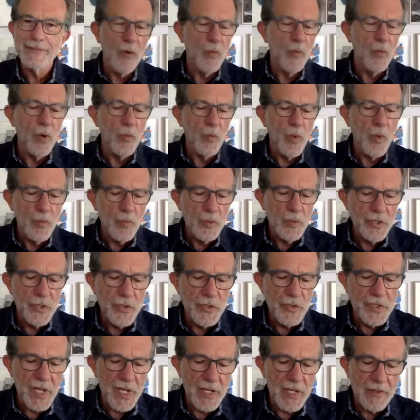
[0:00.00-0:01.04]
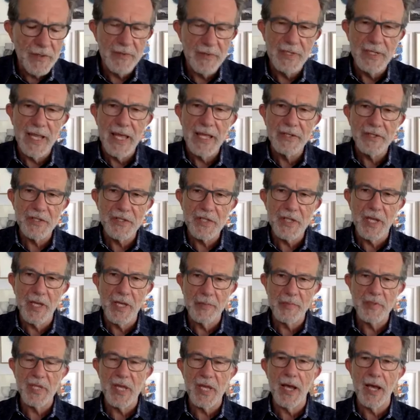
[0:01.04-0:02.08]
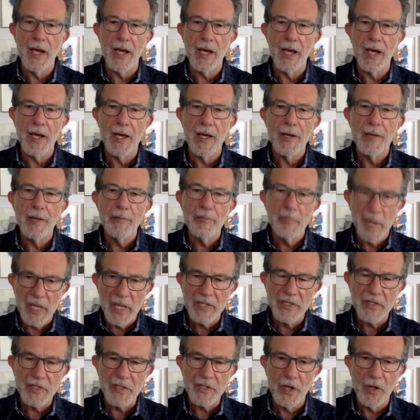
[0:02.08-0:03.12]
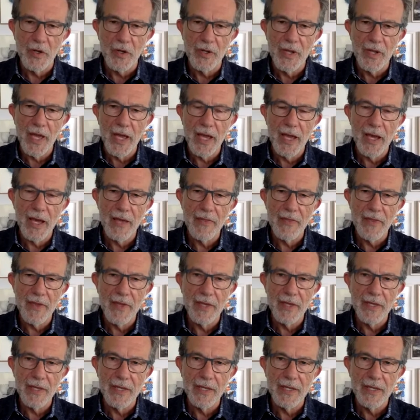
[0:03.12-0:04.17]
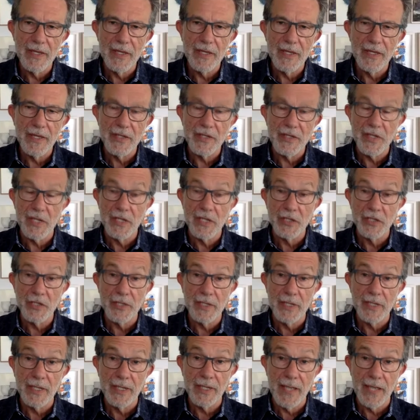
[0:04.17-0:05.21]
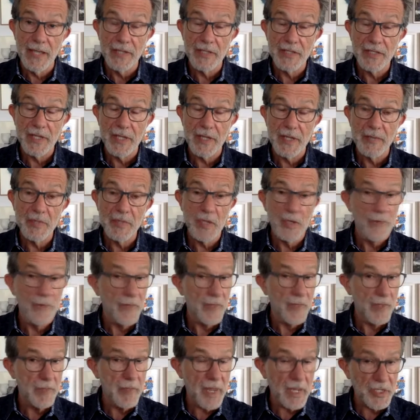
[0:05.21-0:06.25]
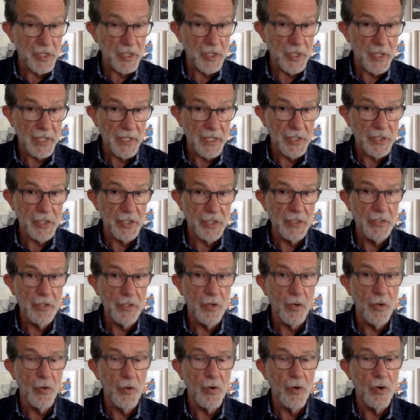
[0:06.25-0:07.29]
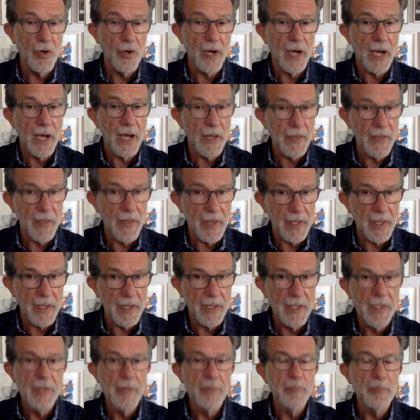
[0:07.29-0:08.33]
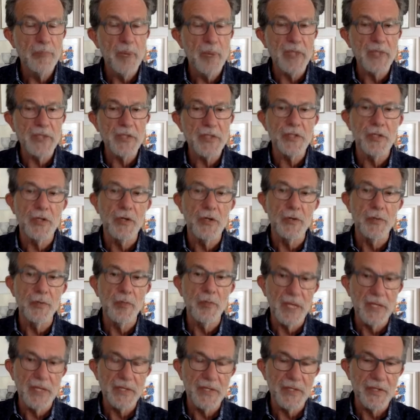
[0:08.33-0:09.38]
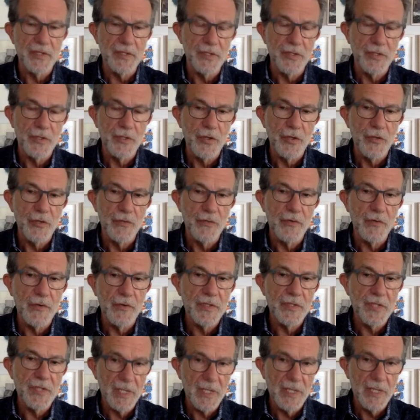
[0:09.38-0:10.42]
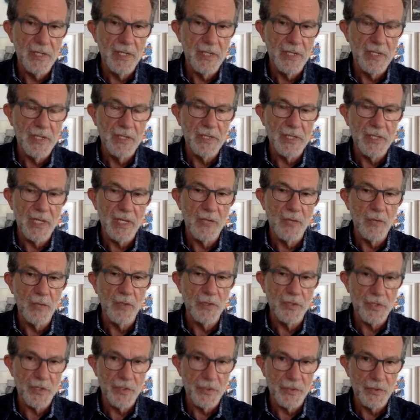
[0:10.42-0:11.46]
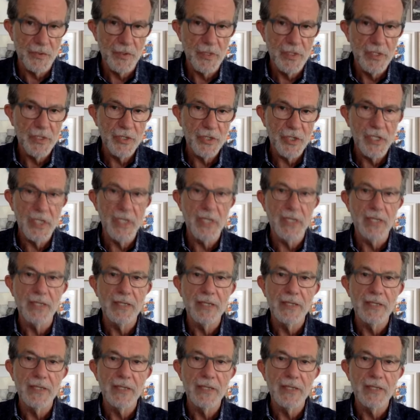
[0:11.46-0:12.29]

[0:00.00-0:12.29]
what would you say that the landscapes are based on? Are they essentially landscapes of the imagination, or are they based on places that you've seen and want to share?